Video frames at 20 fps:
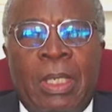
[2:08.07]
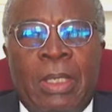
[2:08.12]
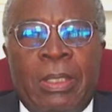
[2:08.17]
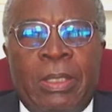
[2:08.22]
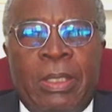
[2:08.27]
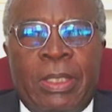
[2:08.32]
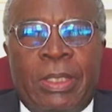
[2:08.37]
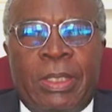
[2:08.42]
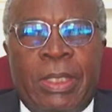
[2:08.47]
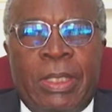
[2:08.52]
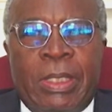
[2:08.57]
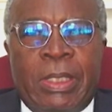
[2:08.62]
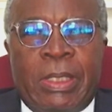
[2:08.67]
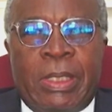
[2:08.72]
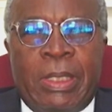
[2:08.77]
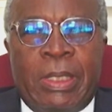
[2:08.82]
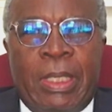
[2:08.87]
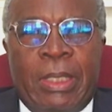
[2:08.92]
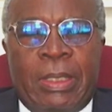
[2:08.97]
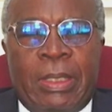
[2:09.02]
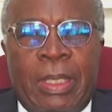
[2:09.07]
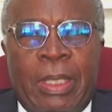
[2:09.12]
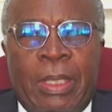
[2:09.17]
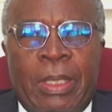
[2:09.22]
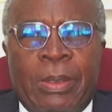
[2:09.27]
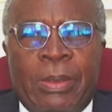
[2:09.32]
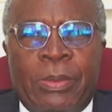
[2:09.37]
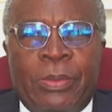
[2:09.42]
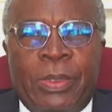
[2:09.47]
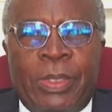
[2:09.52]
in the sense that
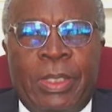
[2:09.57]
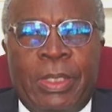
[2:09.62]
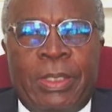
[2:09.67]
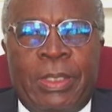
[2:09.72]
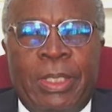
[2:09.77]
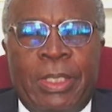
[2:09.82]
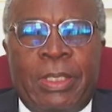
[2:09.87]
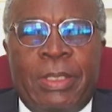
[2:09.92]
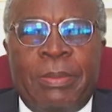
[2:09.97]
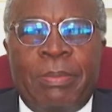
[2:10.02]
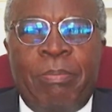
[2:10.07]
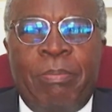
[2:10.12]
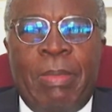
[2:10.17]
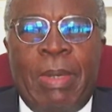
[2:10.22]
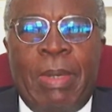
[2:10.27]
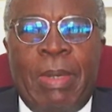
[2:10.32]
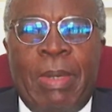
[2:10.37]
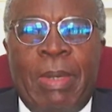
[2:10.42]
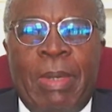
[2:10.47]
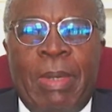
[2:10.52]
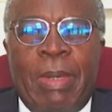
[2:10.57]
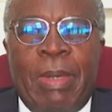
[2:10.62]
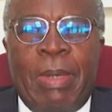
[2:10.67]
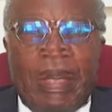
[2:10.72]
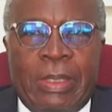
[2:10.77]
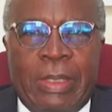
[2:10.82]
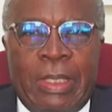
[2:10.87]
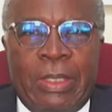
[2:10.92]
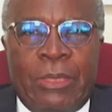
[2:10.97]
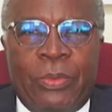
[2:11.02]
with the debt
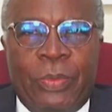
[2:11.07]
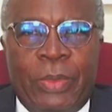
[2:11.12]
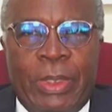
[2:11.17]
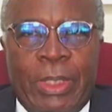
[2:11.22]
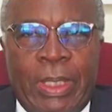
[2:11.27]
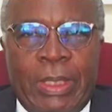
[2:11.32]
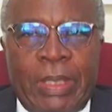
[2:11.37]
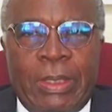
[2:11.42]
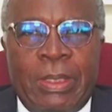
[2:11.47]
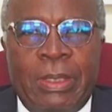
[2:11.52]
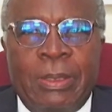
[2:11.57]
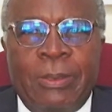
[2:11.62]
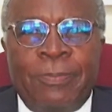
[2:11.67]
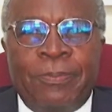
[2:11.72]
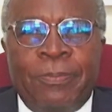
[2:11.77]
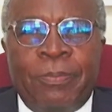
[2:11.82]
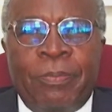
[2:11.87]
mountain that we had,